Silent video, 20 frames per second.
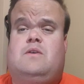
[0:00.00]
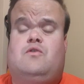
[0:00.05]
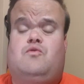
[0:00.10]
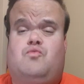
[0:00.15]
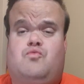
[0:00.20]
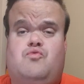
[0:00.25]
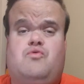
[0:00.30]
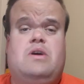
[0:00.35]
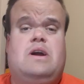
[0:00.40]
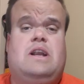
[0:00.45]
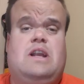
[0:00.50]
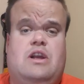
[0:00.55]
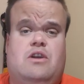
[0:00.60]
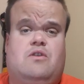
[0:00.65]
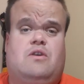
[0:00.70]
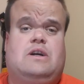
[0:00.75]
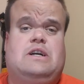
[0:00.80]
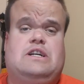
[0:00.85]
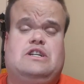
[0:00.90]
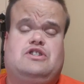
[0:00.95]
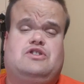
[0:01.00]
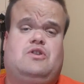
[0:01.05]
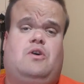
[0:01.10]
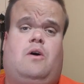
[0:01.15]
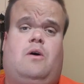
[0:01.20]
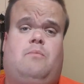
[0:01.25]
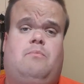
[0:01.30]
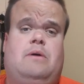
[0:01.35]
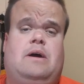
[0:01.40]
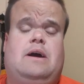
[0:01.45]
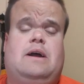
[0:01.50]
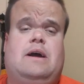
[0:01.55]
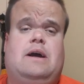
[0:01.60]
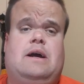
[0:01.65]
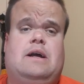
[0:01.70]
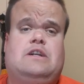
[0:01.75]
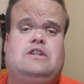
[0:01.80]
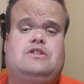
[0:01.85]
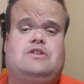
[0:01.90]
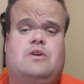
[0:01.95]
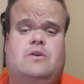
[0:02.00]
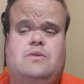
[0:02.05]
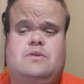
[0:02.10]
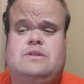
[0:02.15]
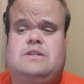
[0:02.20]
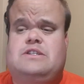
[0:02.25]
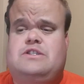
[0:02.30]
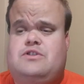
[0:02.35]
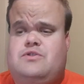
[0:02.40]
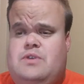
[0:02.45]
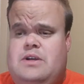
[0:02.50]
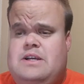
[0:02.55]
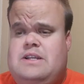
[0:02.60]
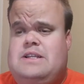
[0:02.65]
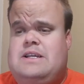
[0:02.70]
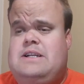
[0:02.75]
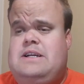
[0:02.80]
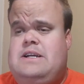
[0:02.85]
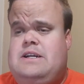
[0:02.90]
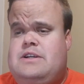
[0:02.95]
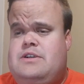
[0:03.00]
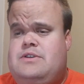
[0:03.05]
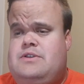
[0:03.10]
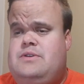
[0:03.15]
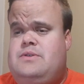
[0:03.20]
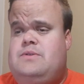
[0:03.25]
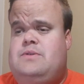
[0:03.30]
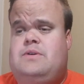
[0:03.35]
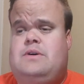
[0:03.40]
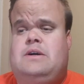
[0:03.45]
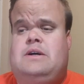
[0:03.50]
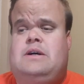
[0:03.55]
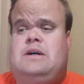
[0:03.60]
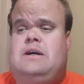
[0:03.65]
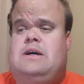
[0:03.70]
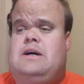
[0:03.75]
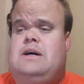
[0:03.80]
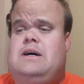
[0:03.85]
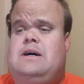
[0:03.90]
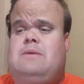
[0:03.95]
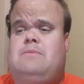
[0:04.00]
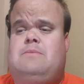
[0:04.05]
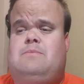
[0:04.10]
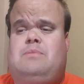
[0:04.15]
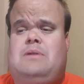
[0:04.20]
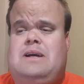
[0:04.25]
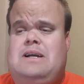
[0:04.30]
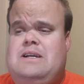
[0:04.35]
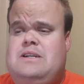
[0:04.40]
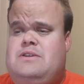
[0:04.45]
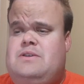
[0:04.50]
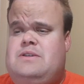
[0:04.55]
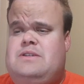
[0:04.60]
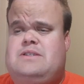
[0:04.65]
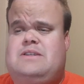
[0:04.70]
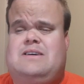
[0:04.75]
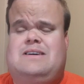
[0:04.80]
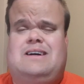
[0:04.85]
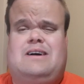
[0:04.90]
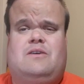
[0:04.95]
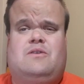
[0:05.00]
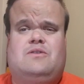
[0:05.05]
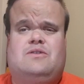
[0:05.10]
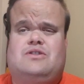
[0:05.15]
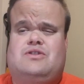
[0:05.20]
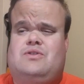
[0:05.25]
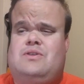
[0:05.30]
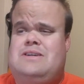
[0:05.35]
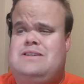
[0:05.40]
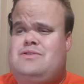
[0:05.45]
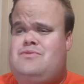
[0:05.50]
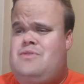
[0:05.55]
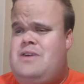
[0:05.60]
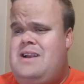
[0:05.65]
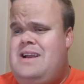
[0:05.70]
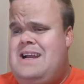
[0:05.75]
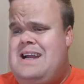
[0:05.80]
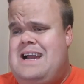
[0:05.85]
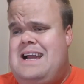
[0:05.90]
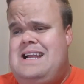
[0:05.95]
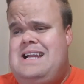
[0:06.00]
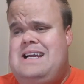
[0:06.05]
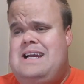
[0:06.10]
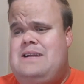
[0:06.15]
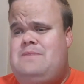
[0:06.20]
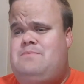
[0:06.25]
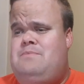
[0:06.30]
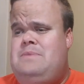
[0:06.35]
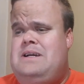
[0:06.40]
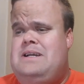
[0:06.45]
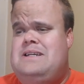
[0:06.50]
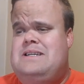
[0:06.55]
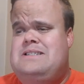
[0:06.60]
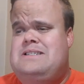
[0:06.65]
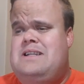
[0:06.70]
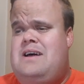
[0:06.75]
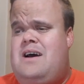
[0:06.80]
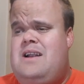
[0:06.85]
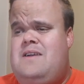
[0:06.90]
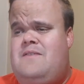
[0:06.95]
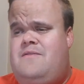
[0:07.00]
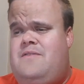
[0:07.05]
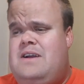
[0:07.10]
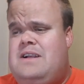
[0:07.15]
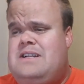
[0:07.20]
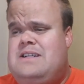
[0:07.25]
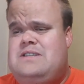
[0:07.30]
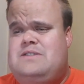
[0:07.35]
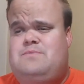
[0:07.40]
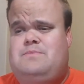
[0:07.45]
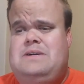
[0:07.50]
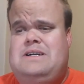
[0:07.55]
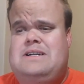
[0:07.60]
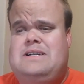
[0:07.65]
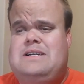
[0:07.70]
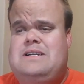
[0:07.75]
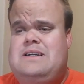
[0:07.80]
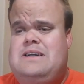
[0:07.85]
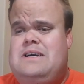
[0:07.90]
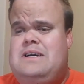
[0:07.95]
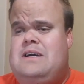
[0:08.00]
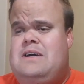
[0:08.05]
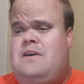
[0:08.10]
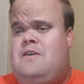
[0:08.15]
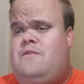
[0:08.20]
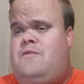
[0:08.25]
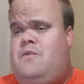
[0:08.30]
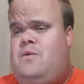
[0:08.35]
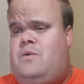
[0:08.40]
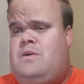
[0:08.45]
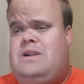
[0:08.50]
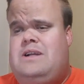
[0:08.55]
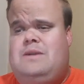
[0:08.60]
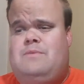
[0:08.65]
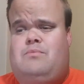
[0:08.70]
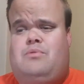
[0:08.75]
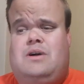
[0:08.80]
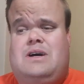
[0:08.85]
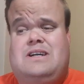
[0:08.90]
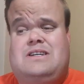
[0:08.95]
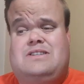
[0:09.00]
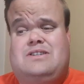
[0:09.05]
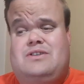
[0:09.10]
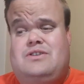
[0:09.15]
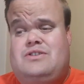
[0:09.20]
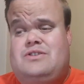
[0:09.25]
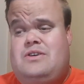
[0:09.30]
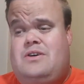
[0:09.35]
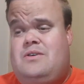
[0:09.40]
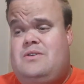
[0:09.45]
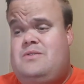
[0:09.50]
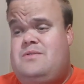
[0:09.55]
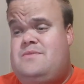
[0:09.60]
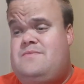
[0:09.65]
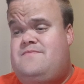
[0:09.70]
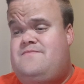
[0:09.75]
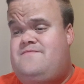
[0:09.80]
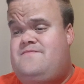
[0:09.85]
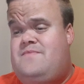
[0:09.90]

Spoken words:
really looking sharp and showed the strength that he could do. Playing to his own strengths, running 88 metres, 9 defenders beaten, 4 clean breaks to show